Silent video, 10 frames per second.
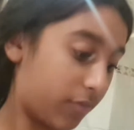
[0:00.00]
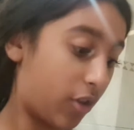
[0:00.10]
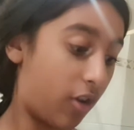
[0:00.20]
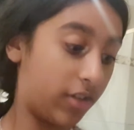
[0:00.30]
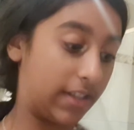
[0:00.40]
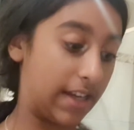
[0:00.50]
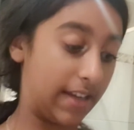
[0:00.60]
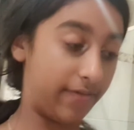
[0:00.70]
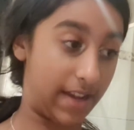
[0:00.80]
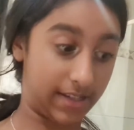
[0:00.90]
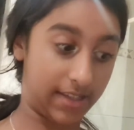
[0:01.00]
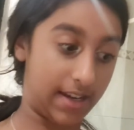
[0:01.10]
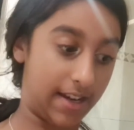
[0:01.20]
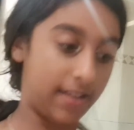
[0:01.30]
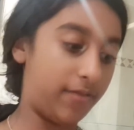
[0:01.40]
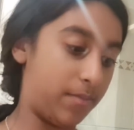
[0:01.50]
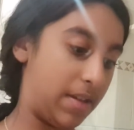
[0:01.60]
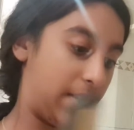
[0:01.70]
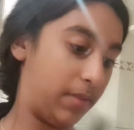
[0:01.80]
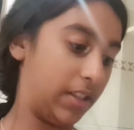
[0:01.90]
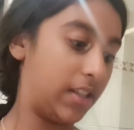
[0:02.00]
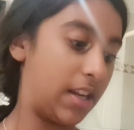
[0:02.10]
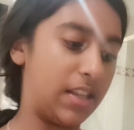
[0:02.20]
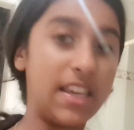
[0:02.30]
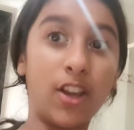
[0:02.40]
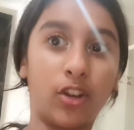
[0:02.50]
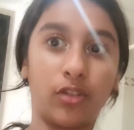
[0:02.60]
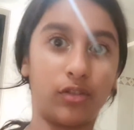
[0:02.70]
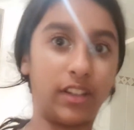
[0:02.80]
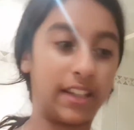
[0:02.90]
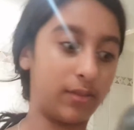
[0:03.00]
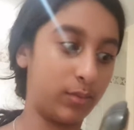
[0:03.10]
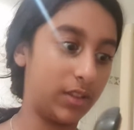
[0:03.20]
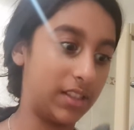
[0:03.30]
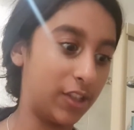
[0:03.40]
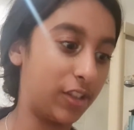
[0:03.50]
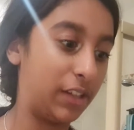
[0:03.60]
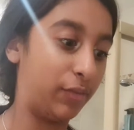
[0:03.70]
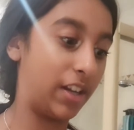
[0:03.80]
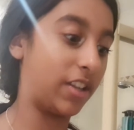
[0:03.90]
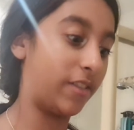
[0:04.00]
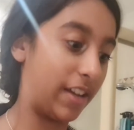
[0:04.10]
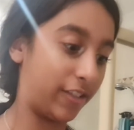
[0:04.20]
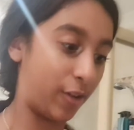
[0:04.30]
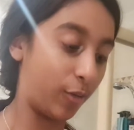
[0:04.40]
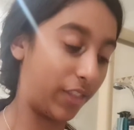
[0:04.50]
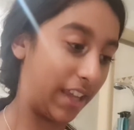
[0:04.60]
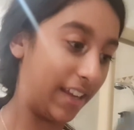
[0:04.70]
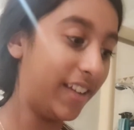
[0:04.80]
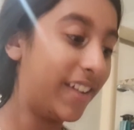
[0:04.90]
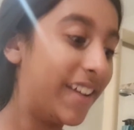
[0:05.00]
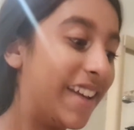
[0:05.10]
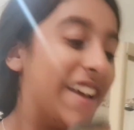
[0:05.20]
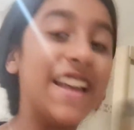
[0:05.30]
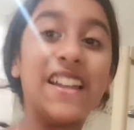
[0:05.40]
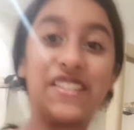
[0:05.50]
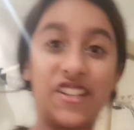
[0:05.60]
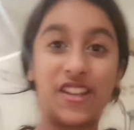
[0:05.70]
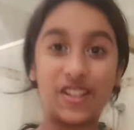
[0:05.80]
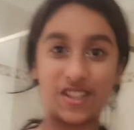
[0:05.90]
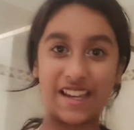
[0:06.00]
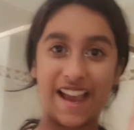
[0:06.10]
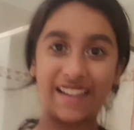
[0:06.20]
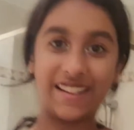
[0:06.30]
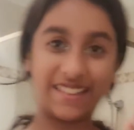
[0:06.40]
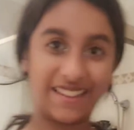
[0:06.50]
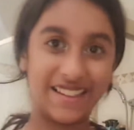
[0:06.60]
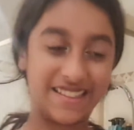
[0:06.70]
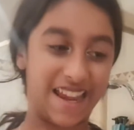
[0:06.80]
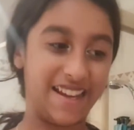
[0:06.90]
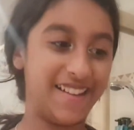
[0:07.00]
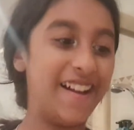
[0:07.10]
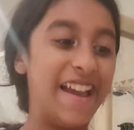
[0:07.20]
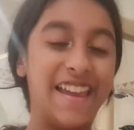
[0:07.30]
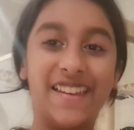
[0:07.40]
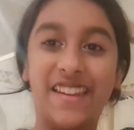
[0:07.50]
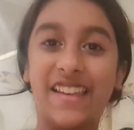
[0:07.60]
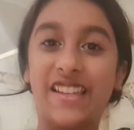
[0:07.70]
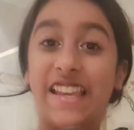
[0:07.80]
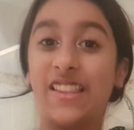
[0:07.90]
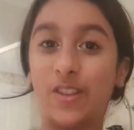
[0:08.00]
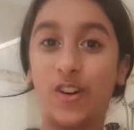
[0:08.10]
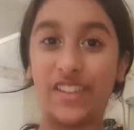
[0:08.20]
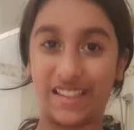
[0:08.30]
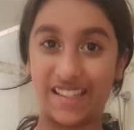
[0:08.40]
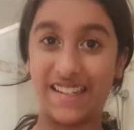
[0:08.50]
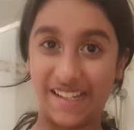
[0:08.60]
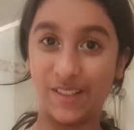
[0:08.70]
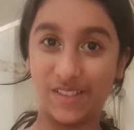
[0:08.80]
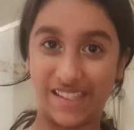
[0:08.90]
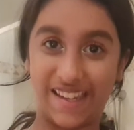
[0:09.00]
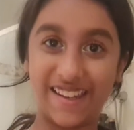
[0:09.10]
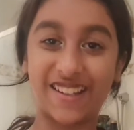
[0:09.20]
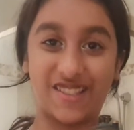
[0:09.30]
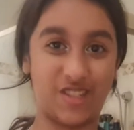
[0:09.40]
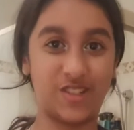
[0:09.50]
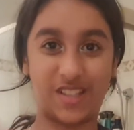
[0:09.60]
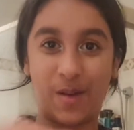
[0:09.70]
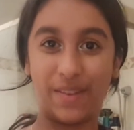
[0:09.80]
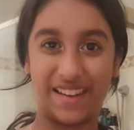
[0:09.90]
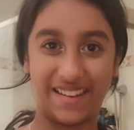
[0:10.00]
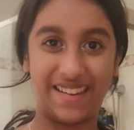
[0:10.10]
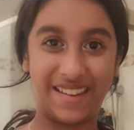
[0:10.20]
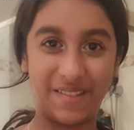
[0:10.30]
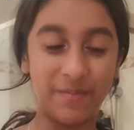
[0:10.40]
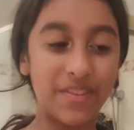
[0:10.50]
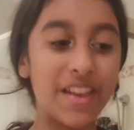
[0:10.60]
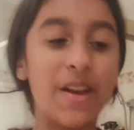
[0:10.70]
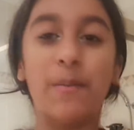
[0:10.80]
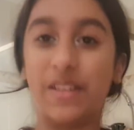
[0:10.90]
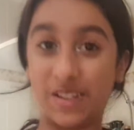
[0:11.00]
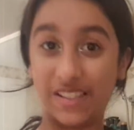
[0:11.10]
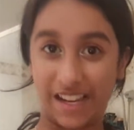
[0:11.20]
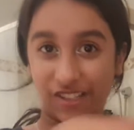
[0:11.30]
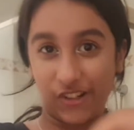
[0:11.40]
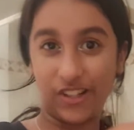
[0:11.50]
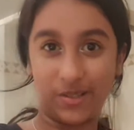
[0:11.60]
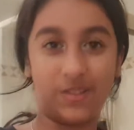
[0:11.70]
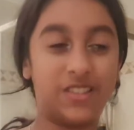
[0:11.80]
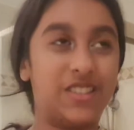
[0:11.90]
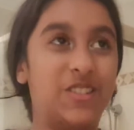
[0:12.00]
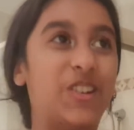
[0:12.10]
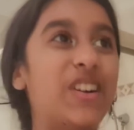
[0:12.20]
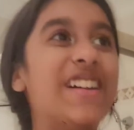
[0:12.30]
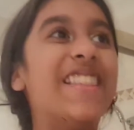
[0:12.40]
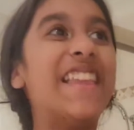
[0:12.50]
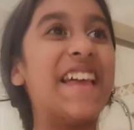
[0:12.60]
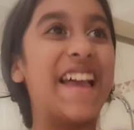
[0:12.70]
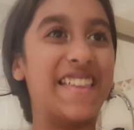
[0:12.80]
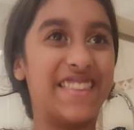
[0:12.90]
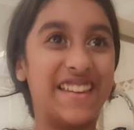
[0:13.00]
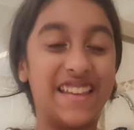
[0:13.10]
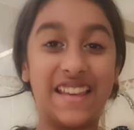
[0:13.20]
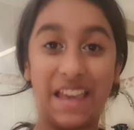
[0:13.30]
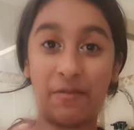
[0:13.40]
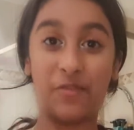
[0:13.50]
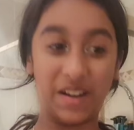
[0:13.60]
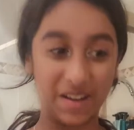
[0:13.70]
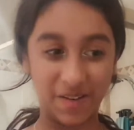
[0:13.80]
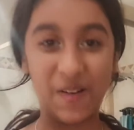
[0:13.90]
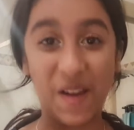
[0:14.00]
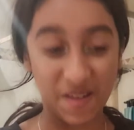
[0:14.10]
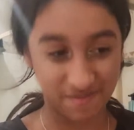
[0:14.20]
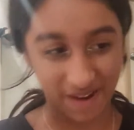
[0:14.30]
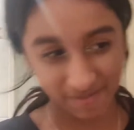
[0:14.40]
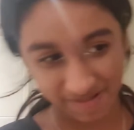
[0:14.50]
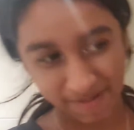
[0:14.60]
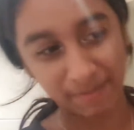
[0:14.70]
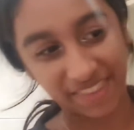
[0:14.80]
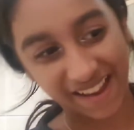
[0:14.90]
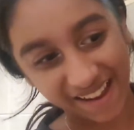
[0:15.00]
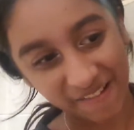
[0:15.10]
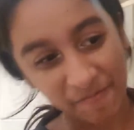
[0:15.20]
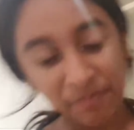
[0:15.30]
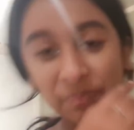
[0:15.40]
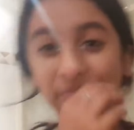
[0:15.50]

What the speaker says: on getting vaccinated for me and Dylan, and he was literally running around the whole thing. she had like the container, and he thought that the needle was in it because she was coming near him, but she was actually going towards the door. And then he kept running around. Mum, remember that?